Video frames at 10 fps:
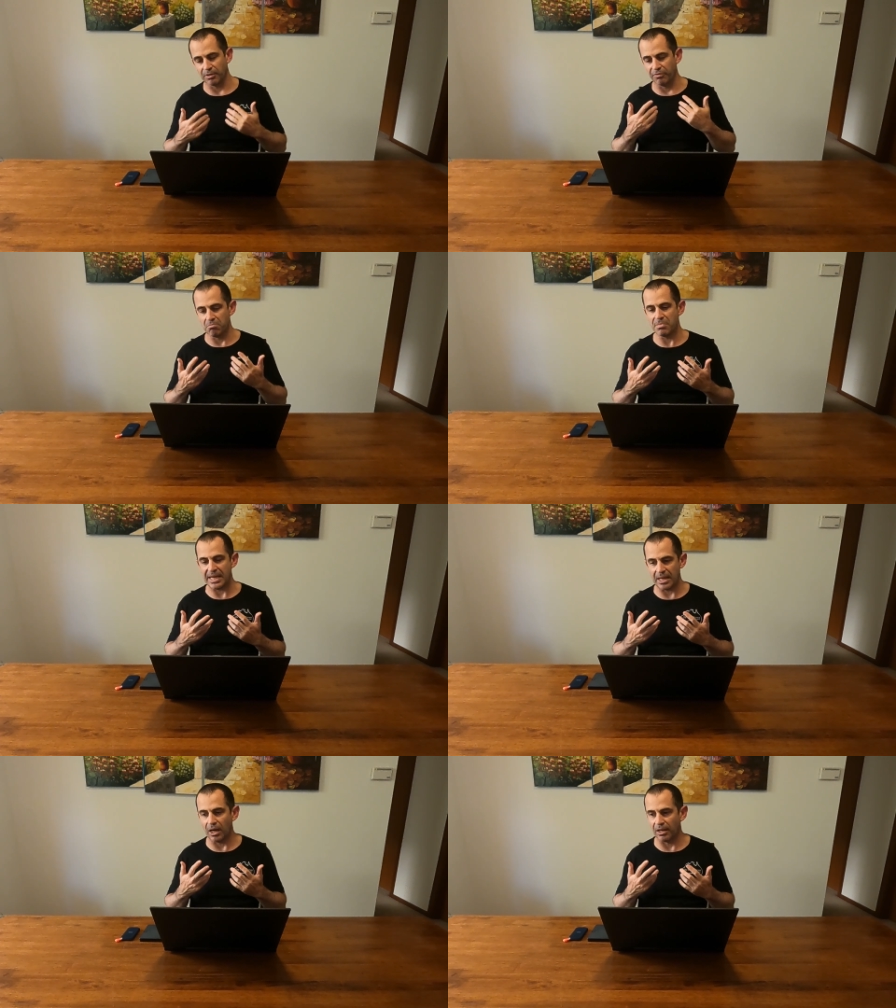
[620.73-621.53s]
So for
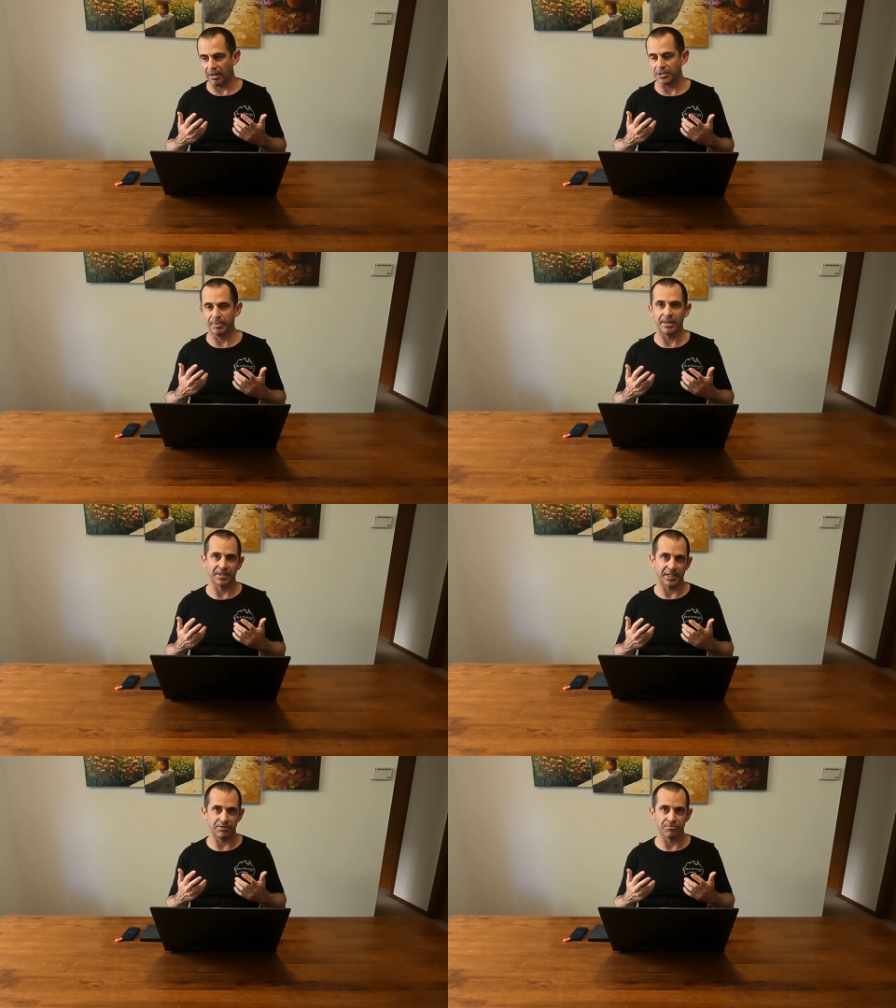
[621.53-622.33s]
me, I like to be able
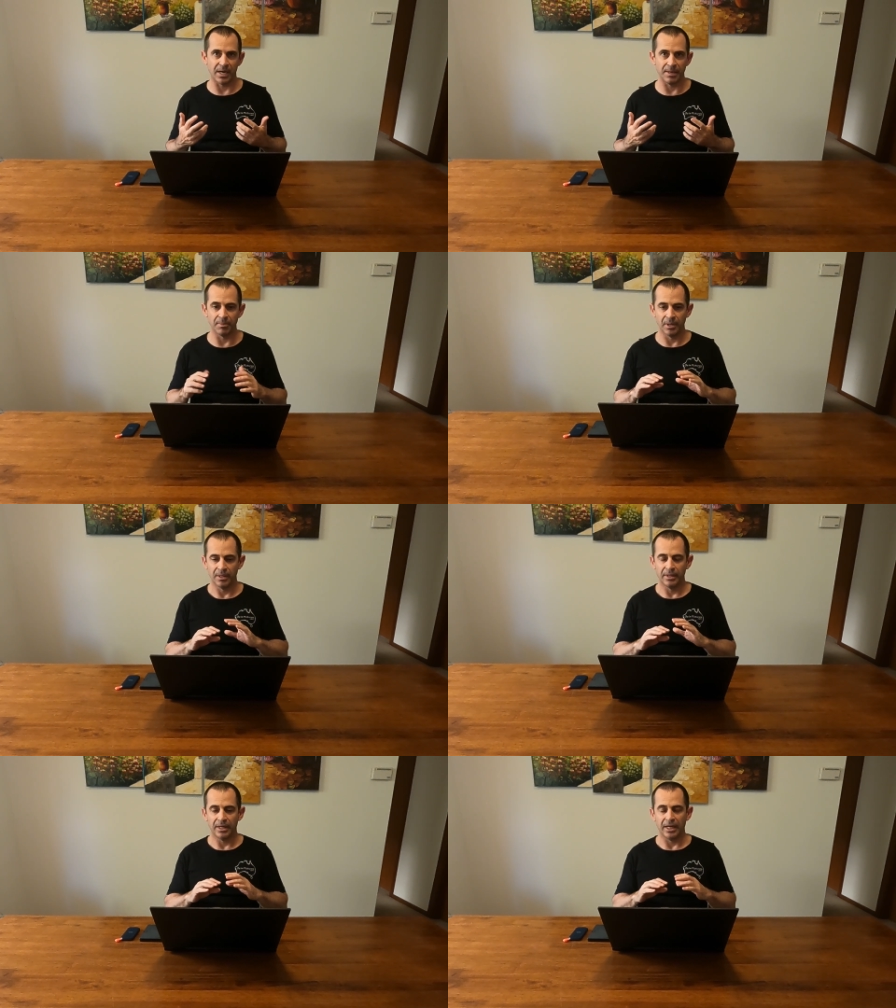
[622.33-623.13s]
to keyframe
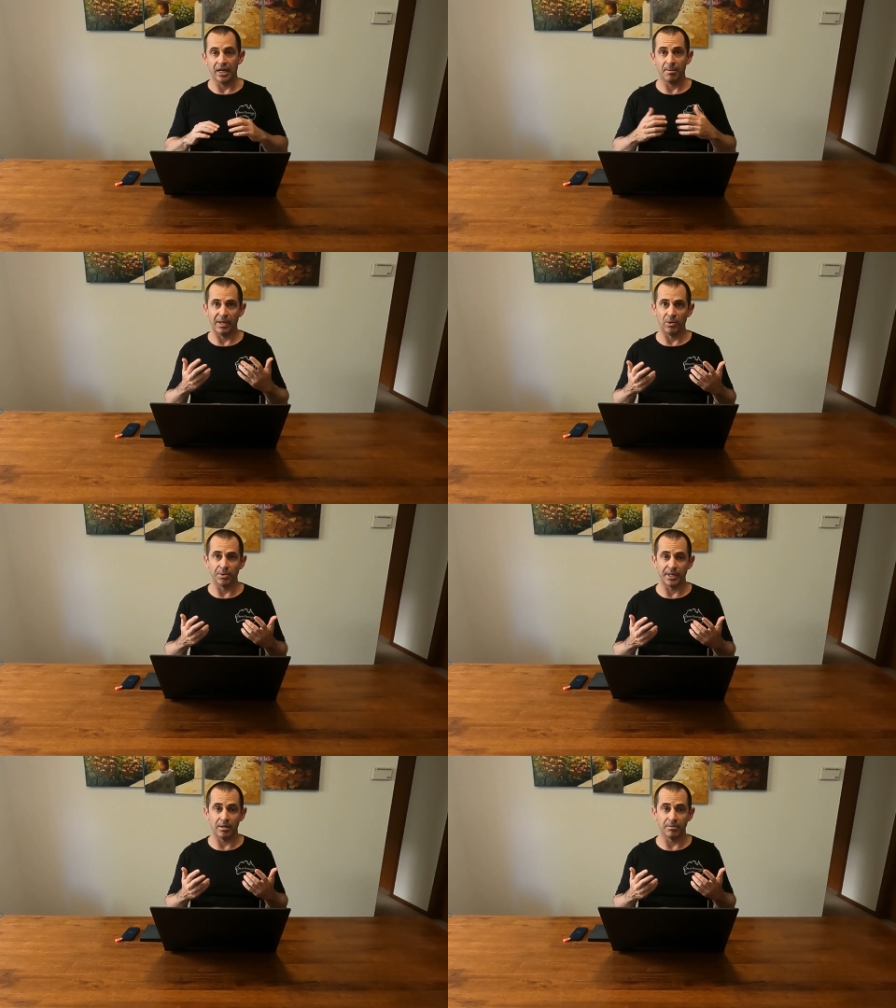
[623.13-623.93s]
uh, my
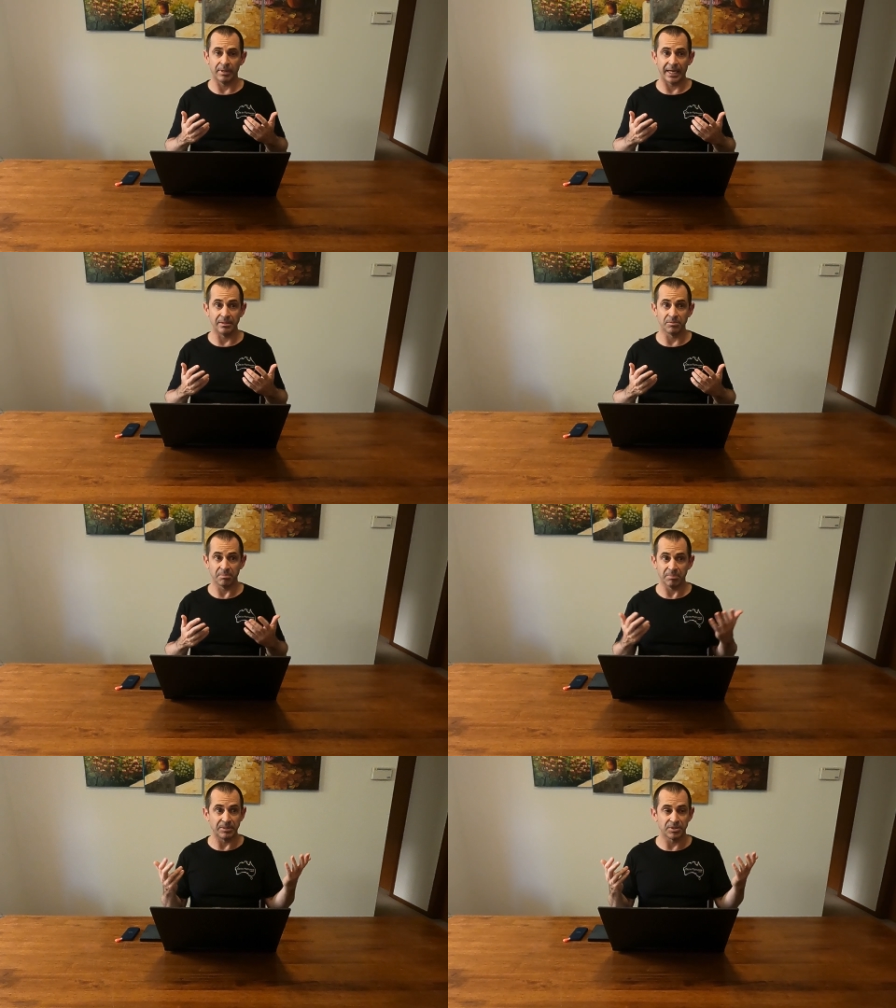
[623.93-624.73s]
audio,
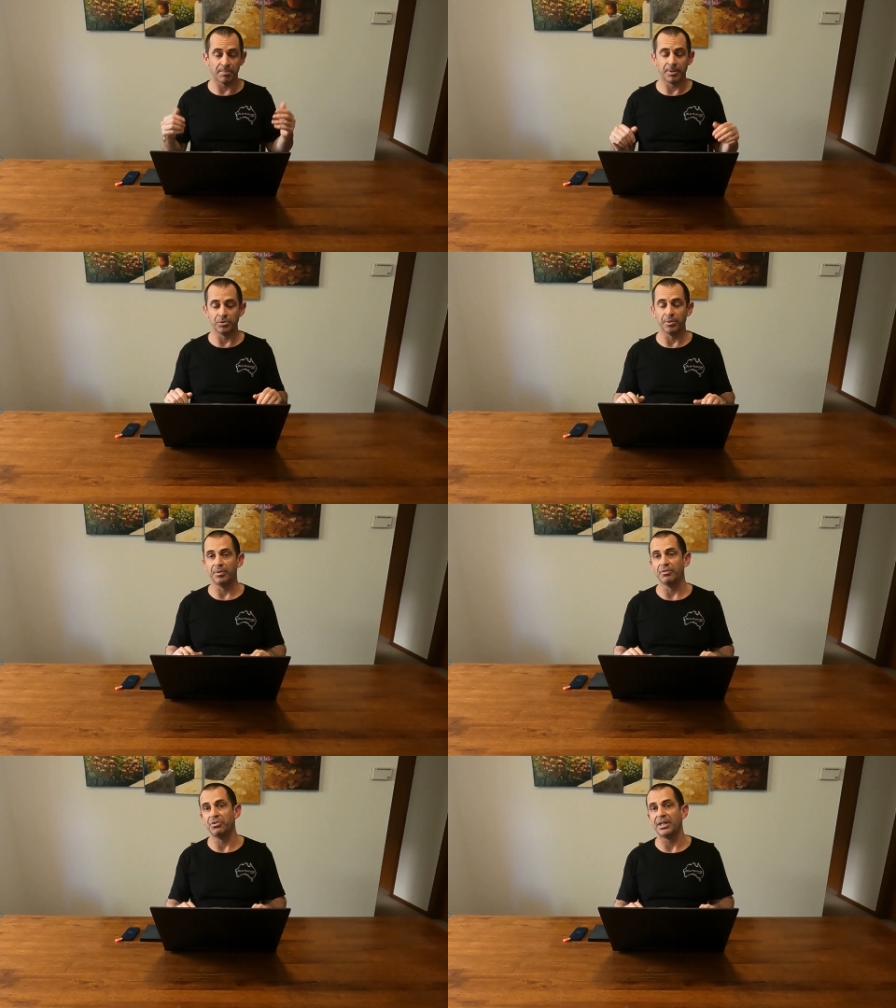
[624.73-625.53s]
and, and some people do it
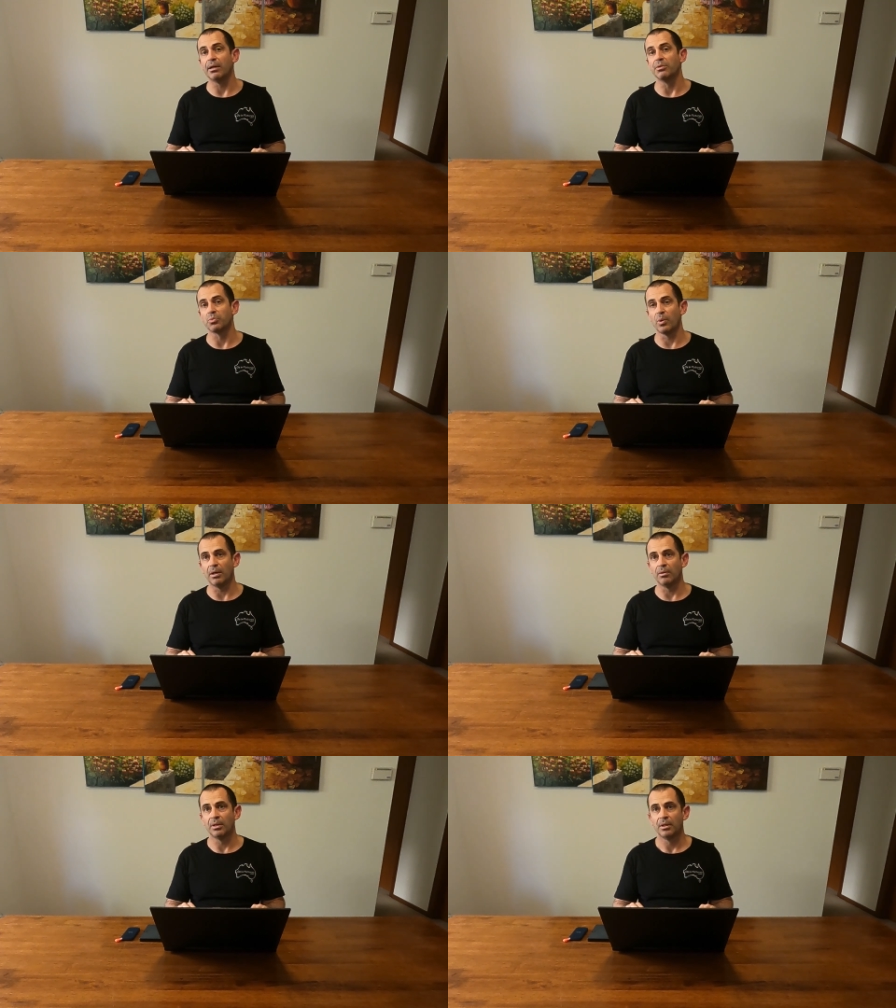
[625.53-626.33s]
with the video as
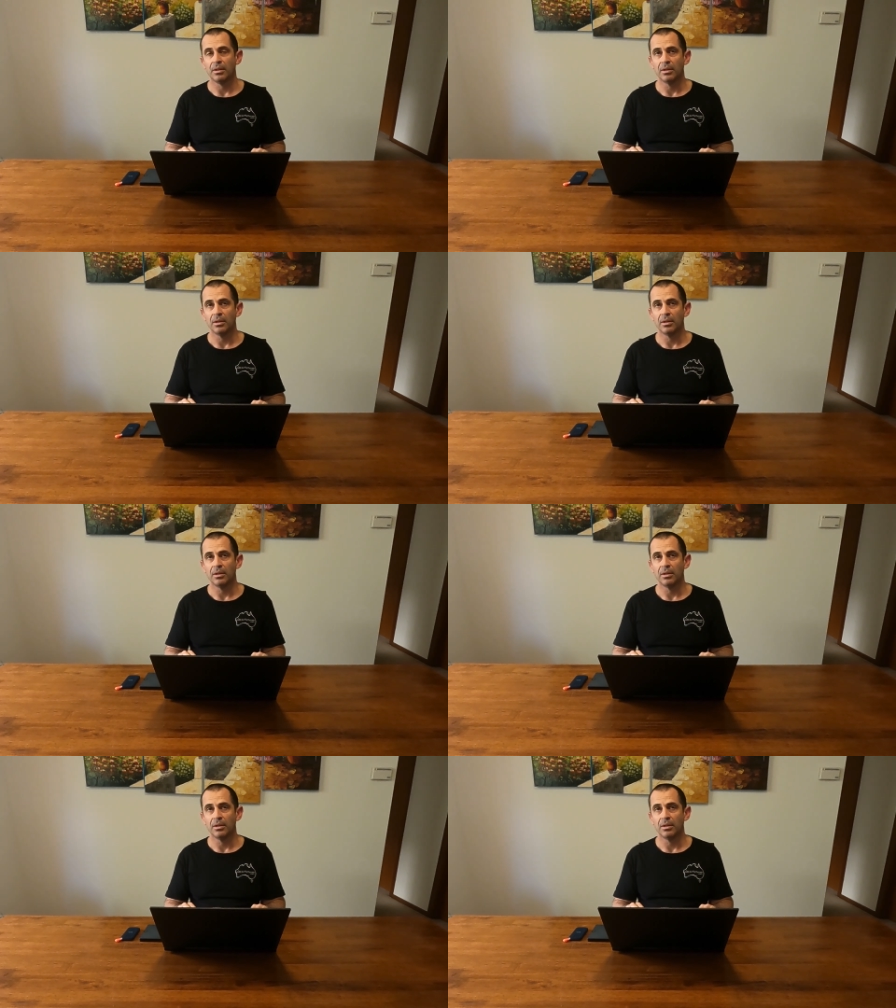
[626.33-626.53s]
well.